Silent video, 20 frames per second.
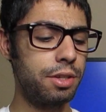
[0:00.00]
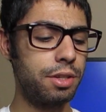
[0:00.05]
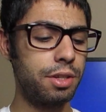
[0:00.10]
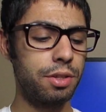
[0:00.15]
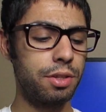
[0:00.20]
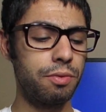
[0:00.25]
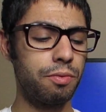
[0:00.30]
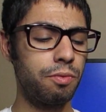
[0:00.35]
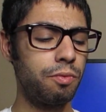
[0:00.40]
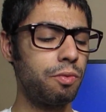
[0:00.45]
It
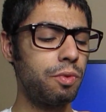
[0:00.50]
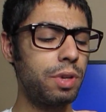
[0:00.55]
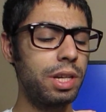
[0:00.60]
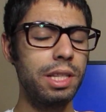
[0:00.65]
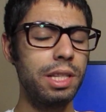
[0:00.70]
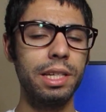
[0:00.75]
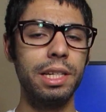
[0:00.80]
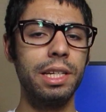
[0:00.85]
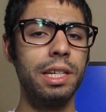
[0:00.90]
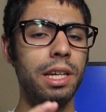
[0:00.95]
just
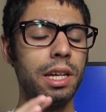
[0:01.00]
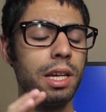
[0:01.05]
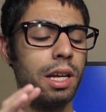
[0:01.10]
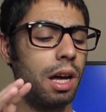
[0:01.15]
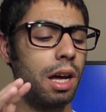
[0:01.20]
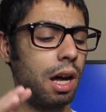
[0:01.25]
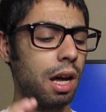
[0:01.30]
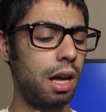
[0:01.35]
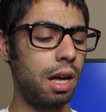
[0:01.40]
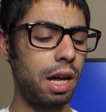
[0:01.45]
really
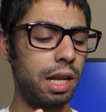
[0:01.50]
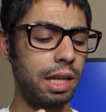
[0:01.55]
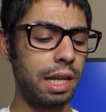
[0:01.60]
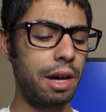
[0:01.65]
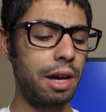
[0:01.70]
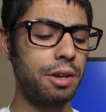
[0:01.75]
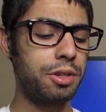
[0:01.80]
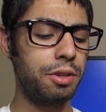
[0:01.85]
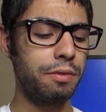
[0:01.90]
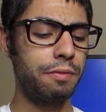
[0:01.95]

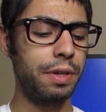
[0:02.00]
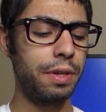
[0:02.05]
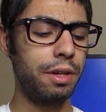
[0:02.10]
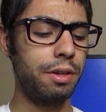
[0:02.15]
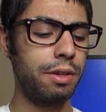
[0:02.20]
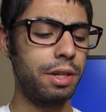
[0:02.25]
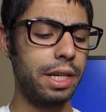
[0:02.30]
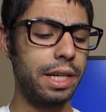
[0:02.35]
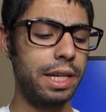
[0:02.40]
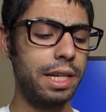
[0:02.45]
allows your
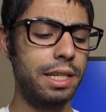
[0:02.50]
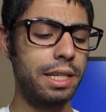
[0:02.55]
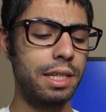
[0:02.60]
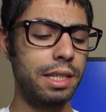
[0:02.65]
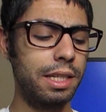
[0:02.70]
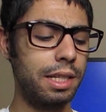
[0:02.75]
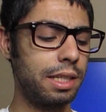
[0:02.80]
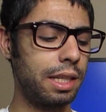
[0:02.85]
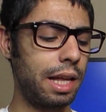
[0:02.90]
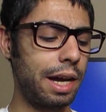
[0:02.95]
finger to
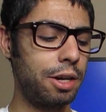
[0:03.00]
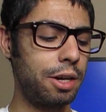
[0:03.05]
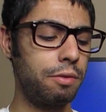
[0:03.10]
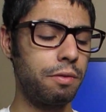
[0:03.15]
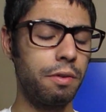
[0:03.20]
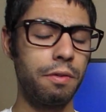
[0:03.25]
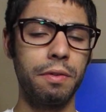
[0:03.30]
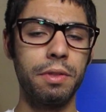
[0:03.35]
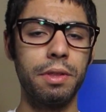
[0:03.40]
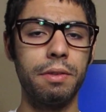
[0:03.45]
easily glide
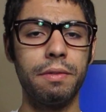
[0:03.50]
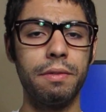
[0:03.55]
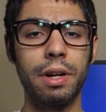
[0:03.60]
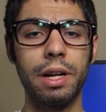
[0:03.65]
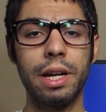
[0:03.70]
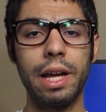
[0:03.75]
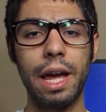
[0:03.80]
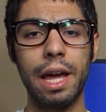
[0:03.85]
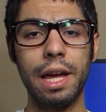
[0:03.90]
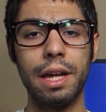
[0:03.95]
over from the
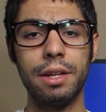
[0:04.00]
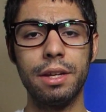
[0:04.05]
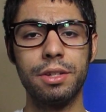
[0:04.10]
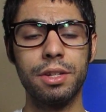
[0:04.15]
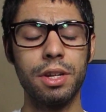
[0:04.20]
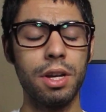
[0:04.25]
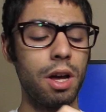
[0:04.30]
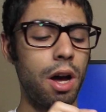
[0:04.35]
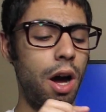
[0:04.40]
very edge